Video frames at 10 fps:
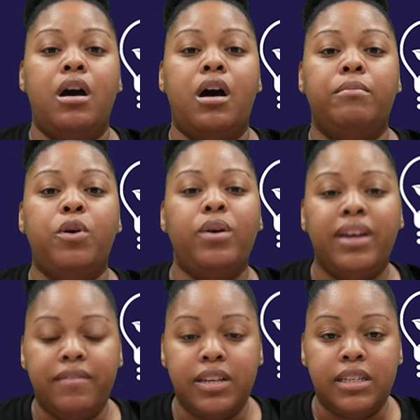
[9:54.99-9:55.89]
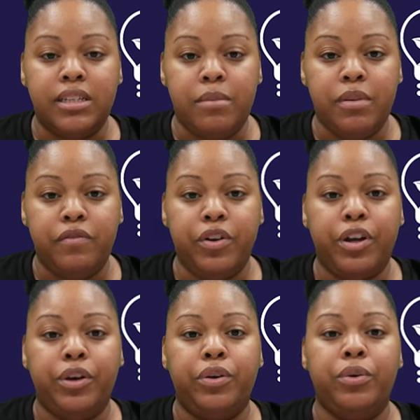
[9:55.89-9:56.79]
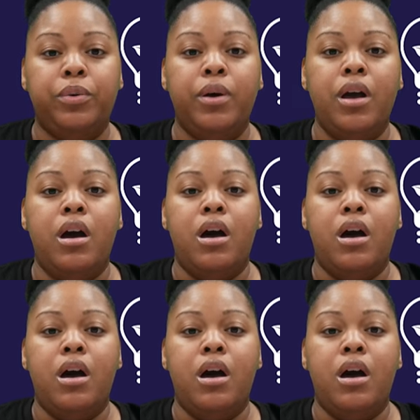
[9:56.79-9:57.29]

um, knowing if this is something for you,